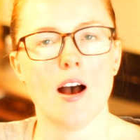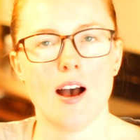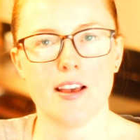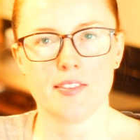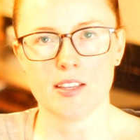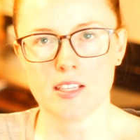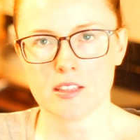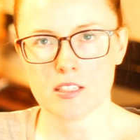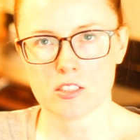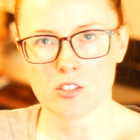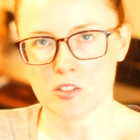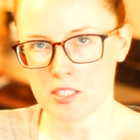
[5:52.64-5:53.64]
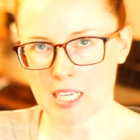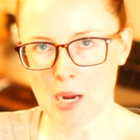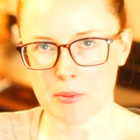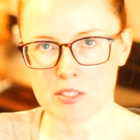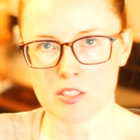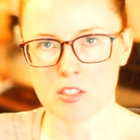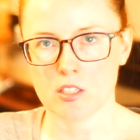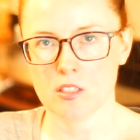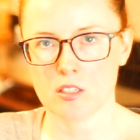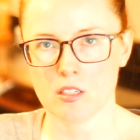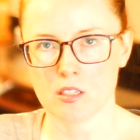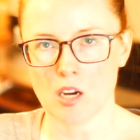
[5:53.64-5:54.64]
I think that Tulsi Gabbard is a good
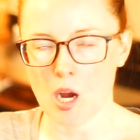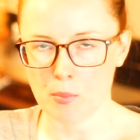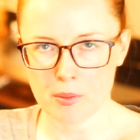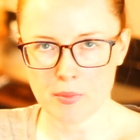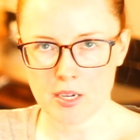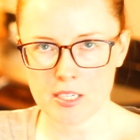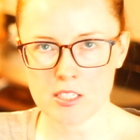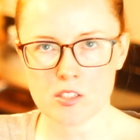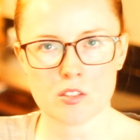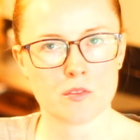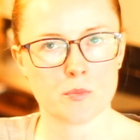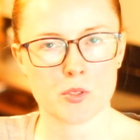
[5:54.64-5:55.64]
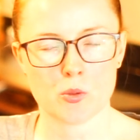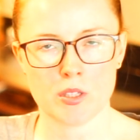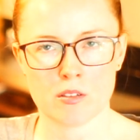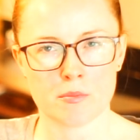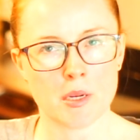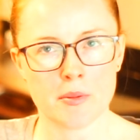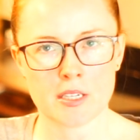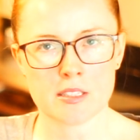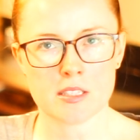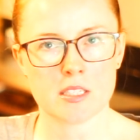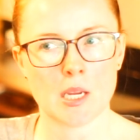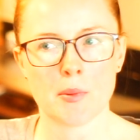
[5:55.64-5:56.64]
compromise between the Republicans
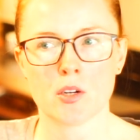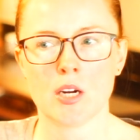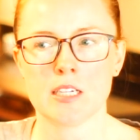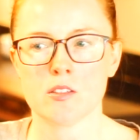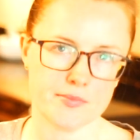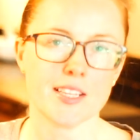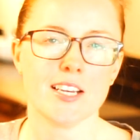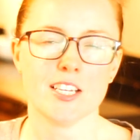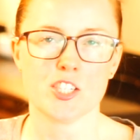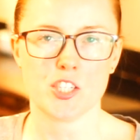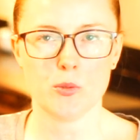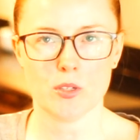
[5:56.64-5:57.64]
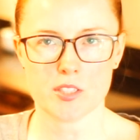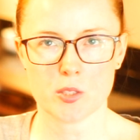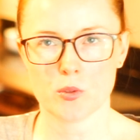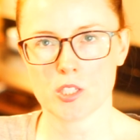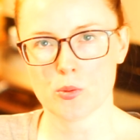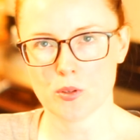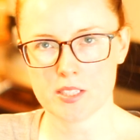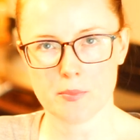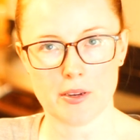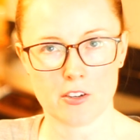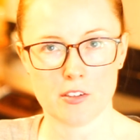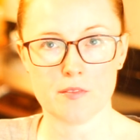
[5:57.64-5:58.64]
and the Democrats. She wants to work towards a
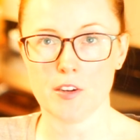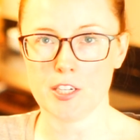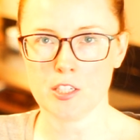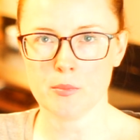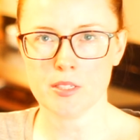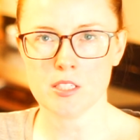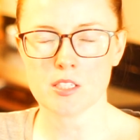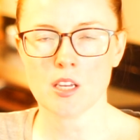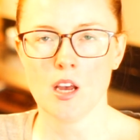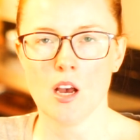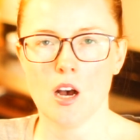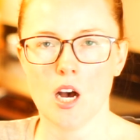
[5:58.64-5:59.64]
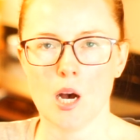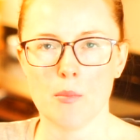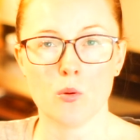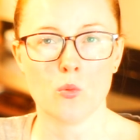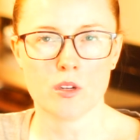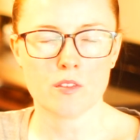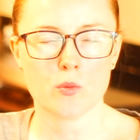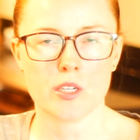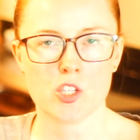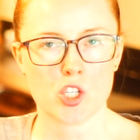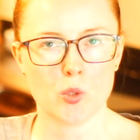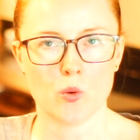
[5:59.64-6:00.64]
better environment, but one of the
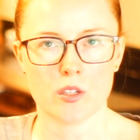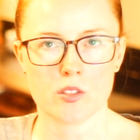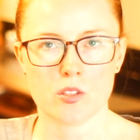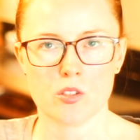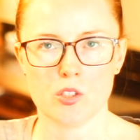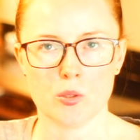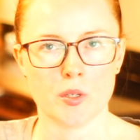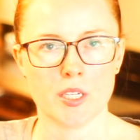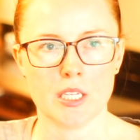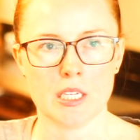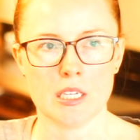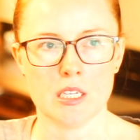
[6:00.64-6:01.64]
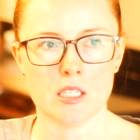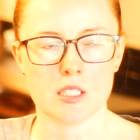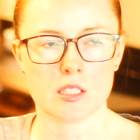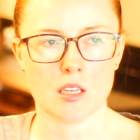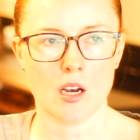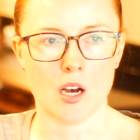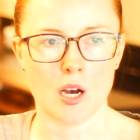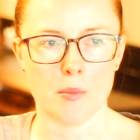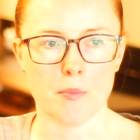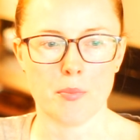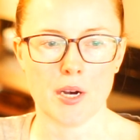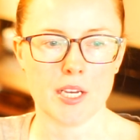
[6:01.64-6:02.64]
ways she wants to do it is
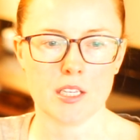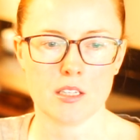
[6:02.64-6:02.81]
by